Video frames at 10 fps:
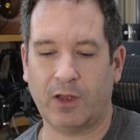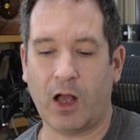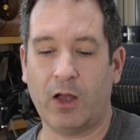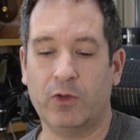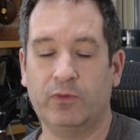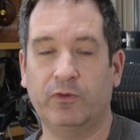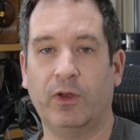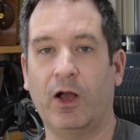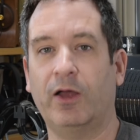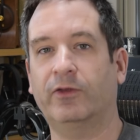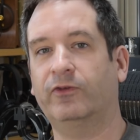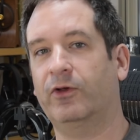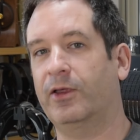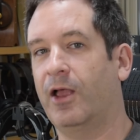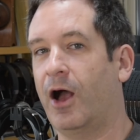who was the...
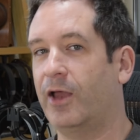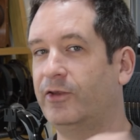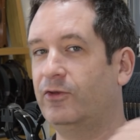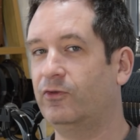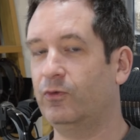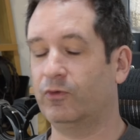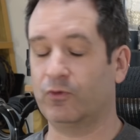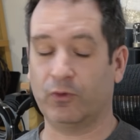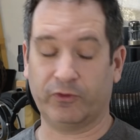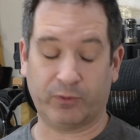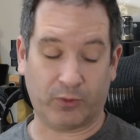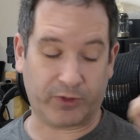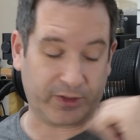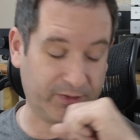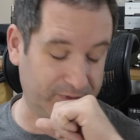sorry, I didn't do a draw this
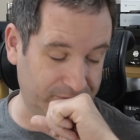morning.